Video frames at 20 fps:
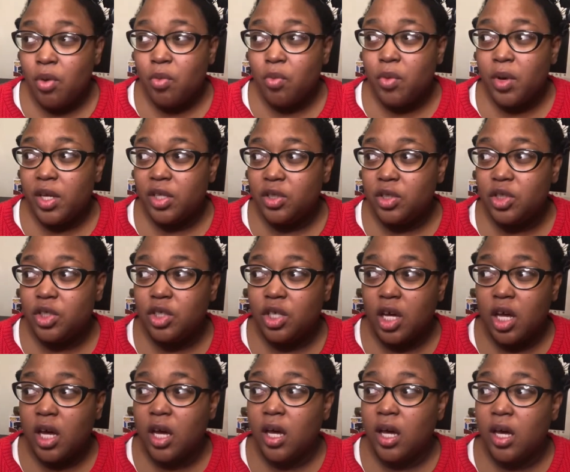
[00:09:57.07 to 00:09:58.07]
Which
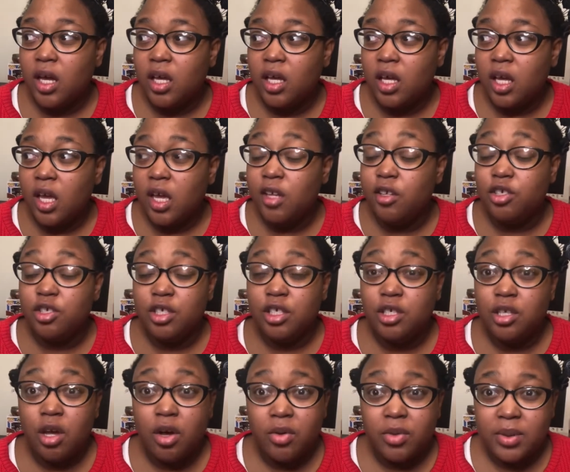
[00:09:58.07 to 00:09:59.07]
and she
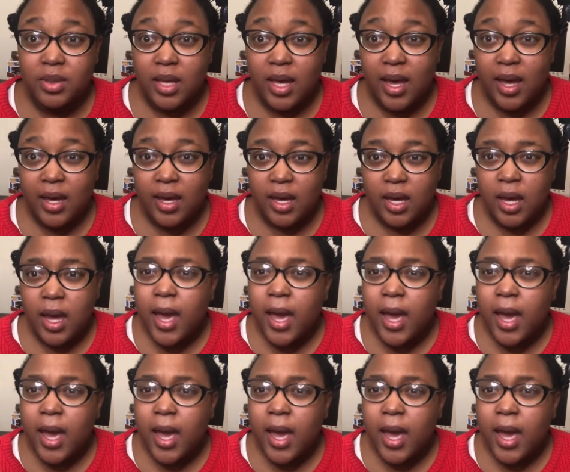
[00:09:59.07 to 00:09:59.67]
knows that,